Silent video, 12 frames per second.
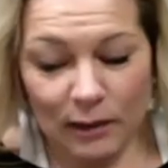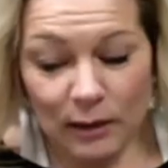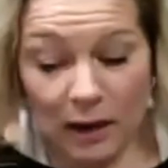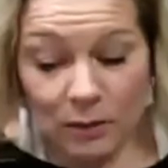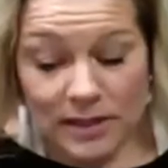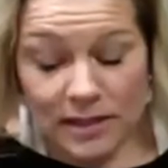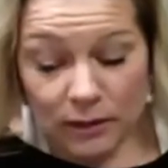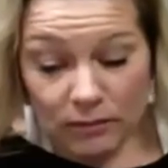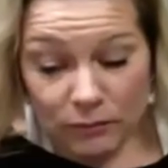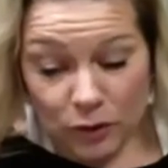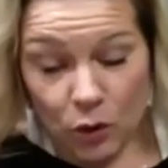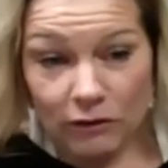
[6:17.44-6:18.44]
I was a
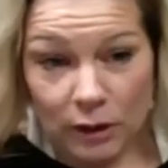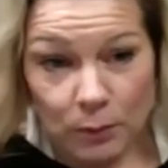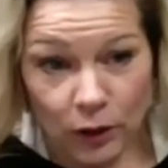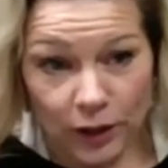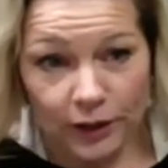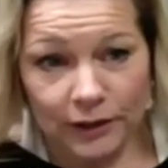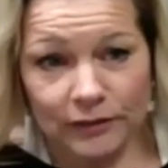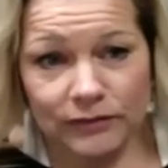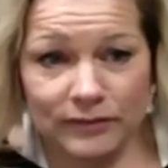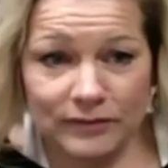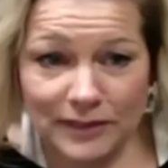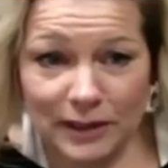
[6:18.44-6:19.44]
court reporter.
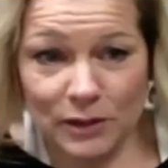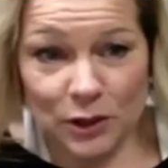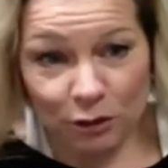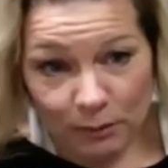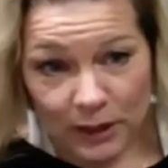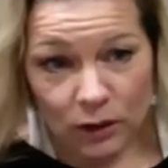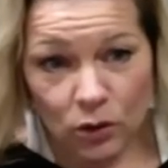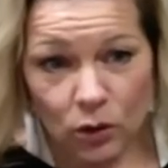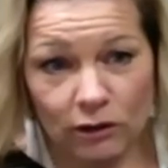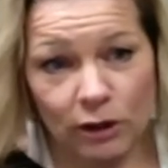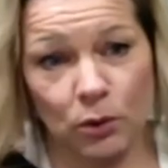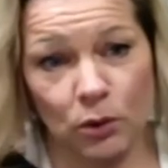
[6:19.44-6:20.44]
I was a criminal
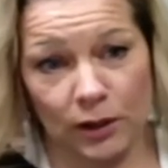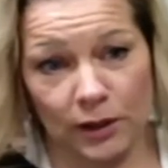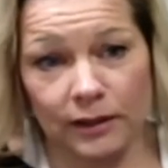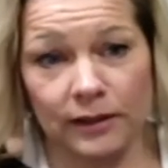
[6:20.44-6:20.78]
court reporter.